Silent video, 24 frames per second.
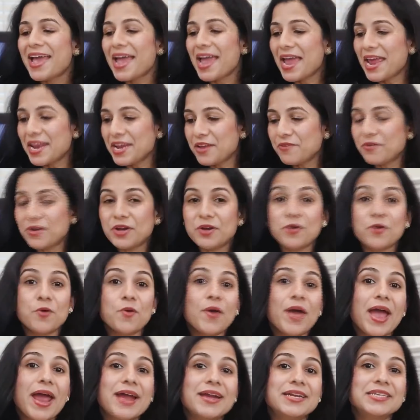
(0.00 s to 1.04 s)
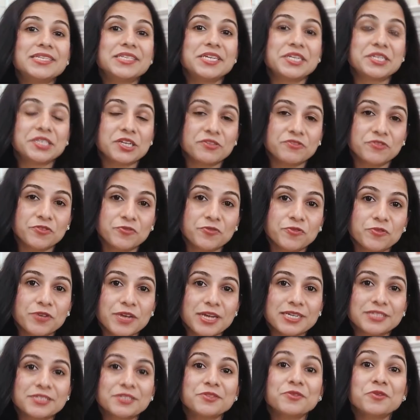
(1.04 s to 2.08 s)
Anyone who edits interview
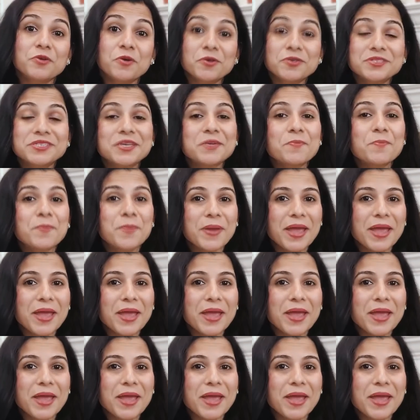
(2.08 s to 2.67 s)
footage knows the